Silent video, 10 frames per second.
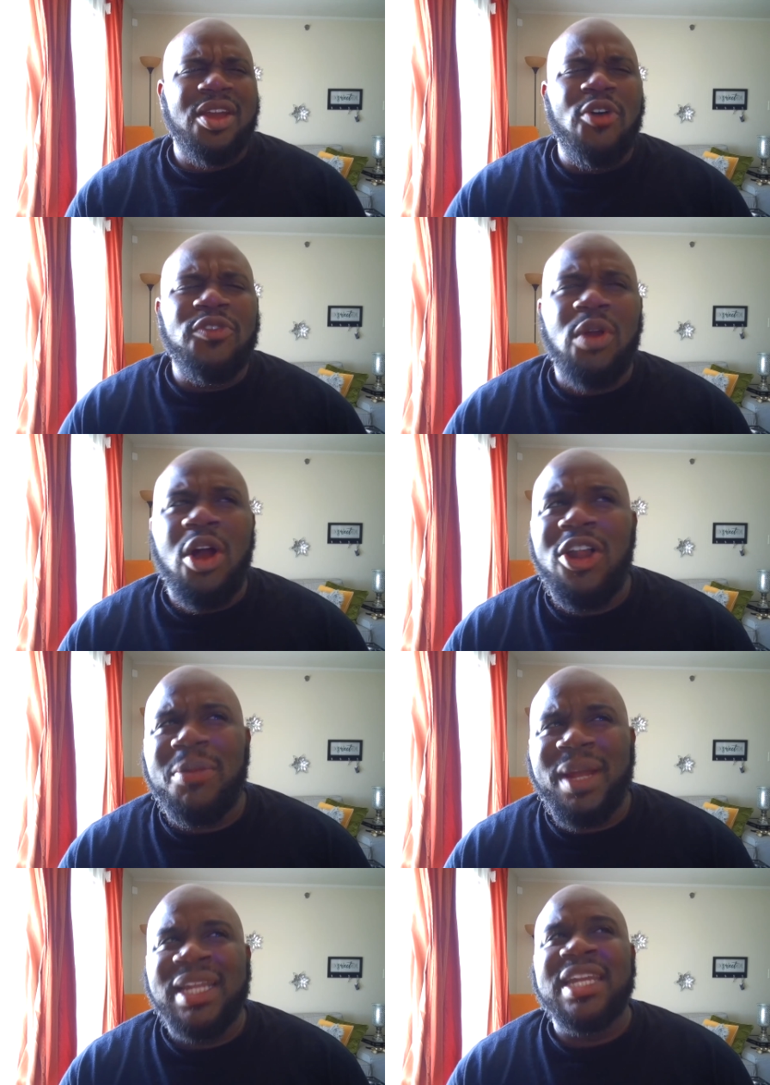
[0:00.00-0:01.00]
Overall, I'll
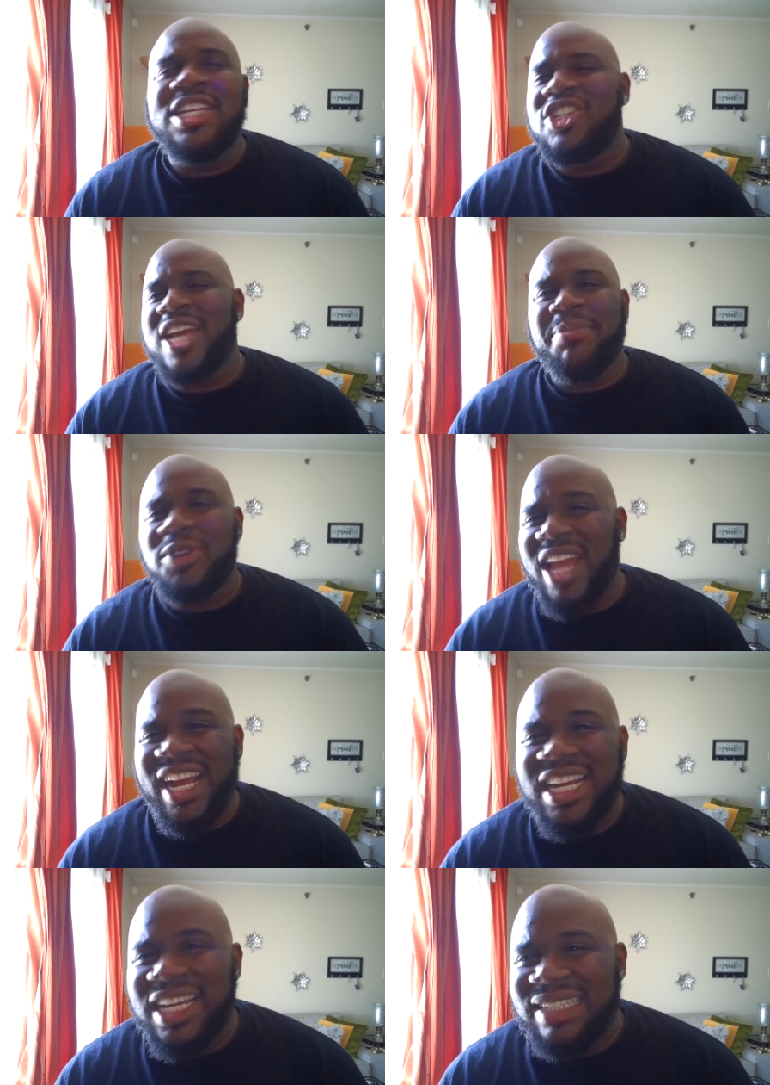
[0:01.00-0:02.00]
probably give this chapter
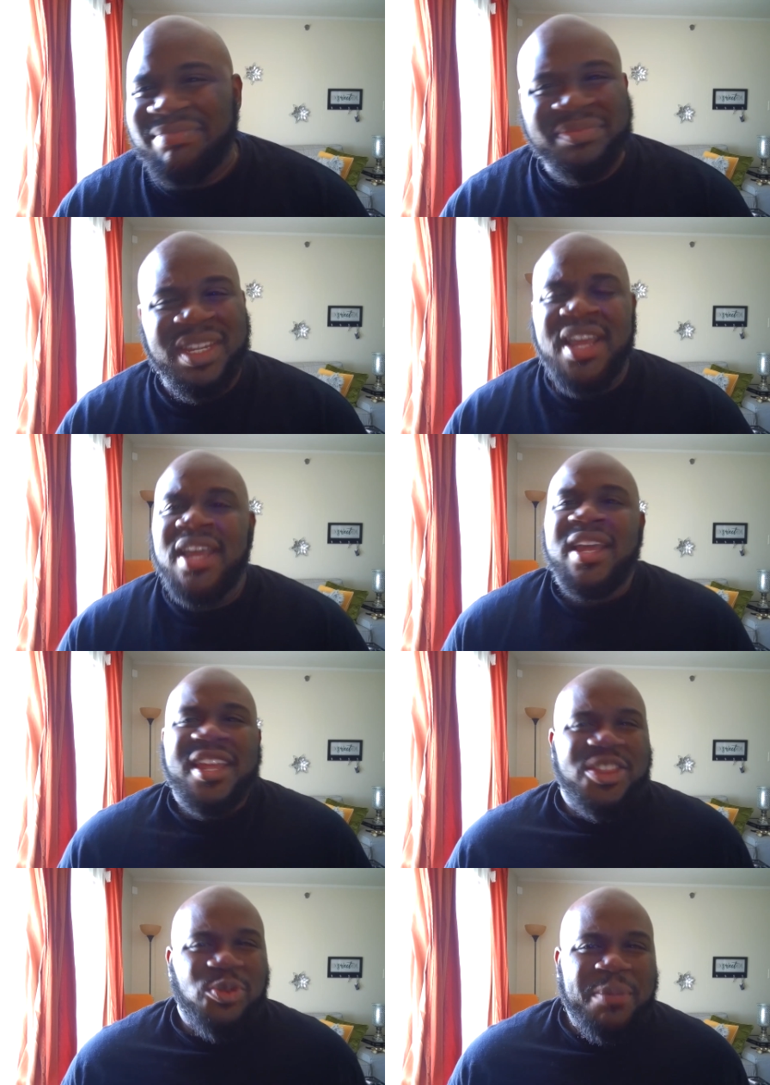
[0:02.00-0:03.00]
like a
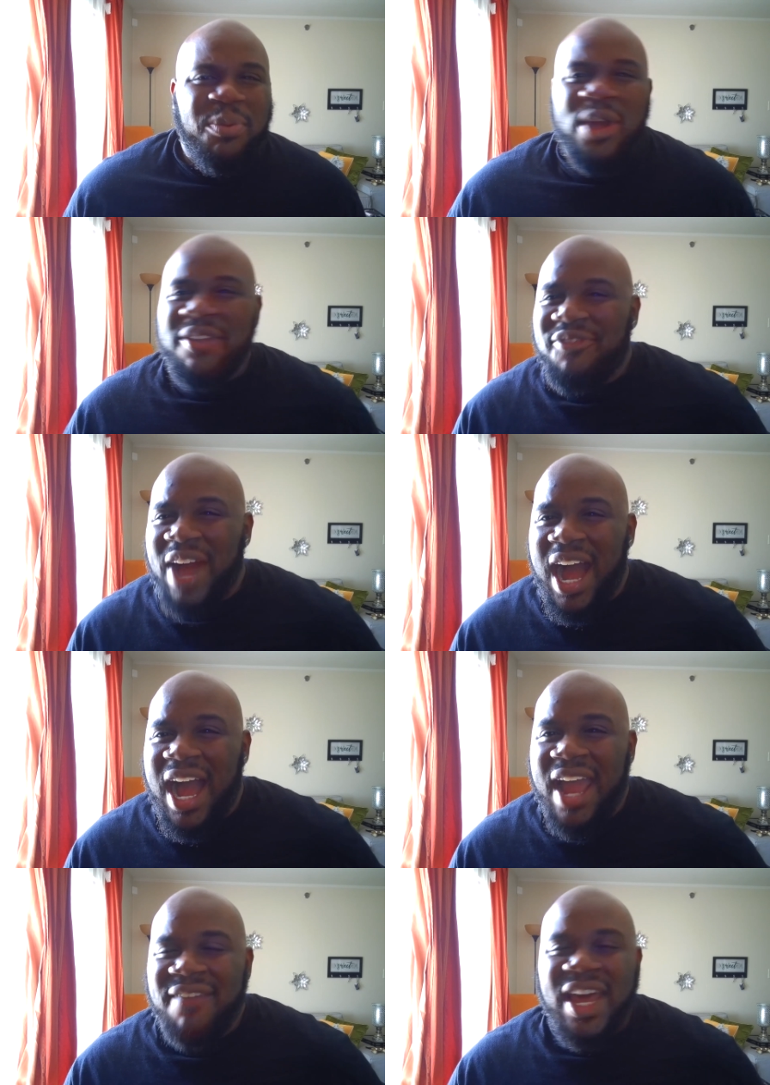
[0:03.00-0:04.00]

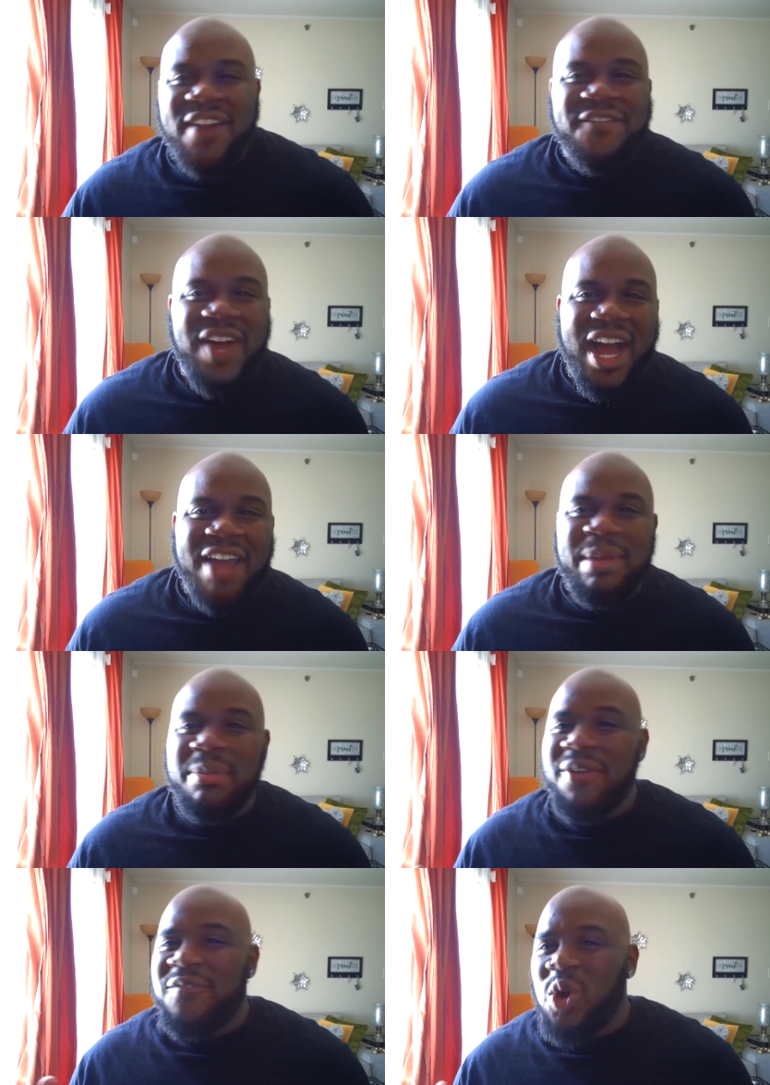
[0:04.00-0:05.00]
3.5 out of 5,
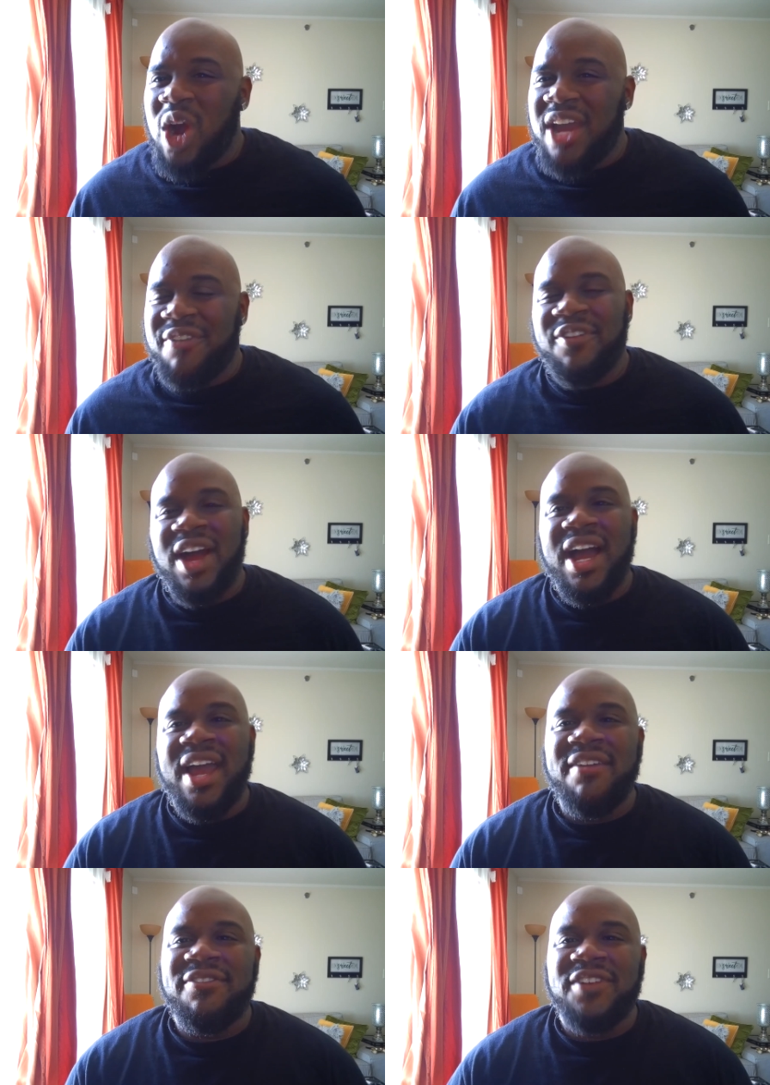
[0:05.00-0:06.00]
maybe a 4 out of
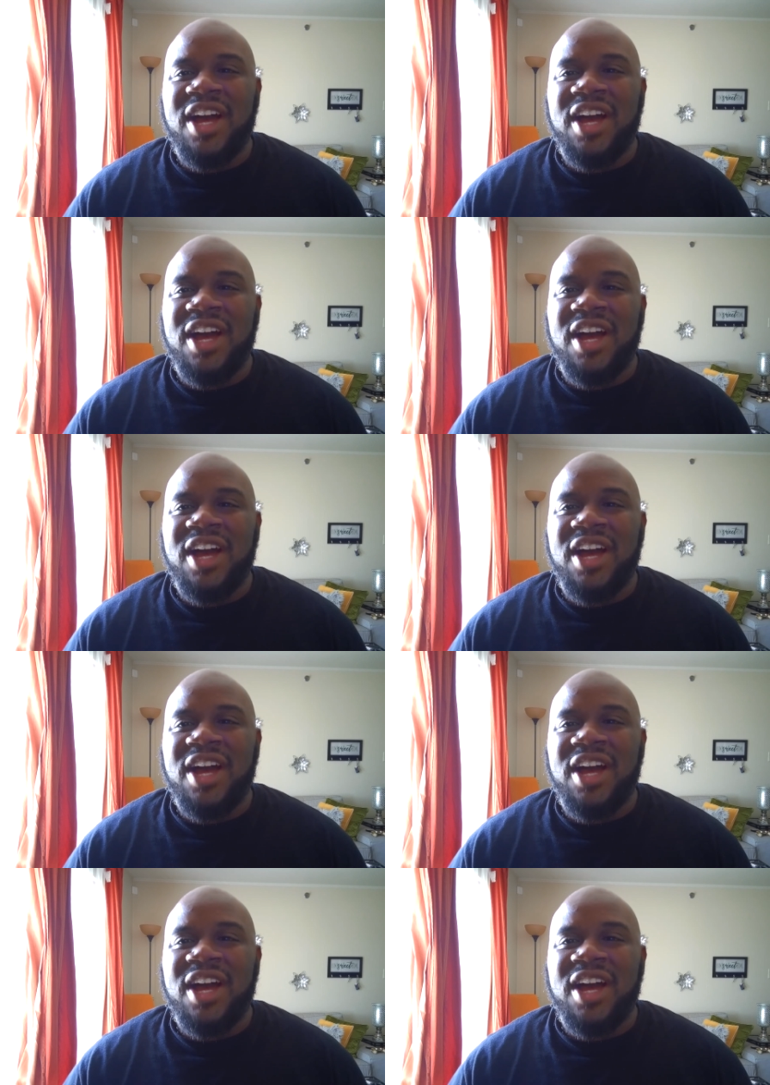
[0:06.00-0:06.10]
5.